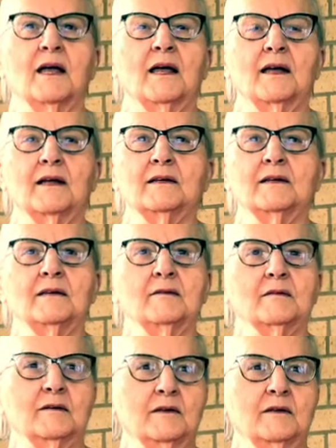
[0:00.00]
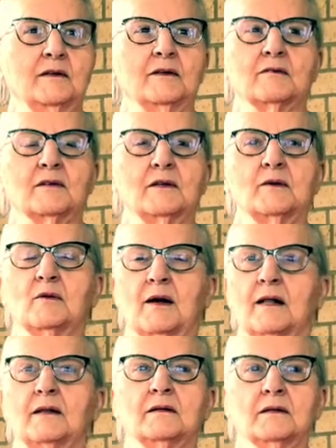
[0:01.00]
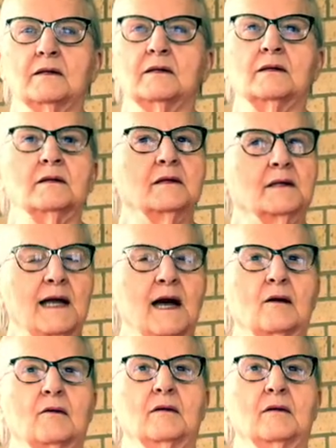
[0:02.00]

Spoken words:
And he did really well until now.